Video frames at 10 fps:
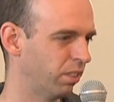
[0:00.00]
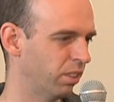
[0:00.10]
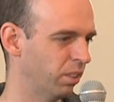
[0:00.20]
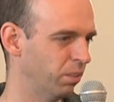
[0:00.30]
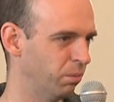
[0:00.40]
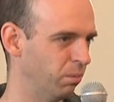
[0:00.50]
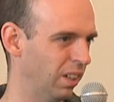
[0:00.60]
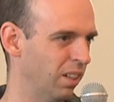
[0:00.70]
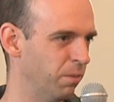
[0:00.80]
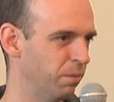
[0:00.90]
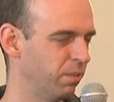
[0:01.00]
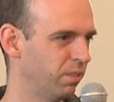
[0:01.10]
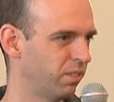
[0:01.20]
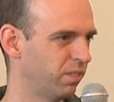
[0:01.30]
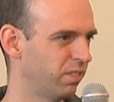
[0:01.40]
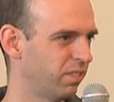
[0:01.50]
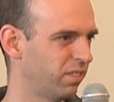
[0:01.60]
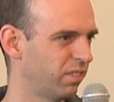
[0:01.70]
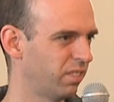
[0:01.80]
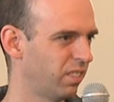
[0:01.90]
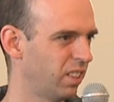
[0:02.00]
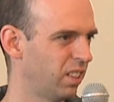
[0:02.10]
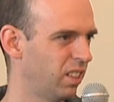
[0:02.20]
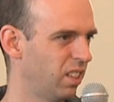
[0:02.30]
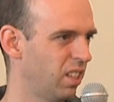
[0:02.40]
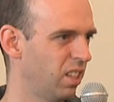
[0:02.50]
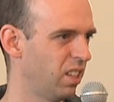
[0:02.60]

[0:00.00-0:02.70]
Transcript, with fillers: So but at least technically, it's reusable, right?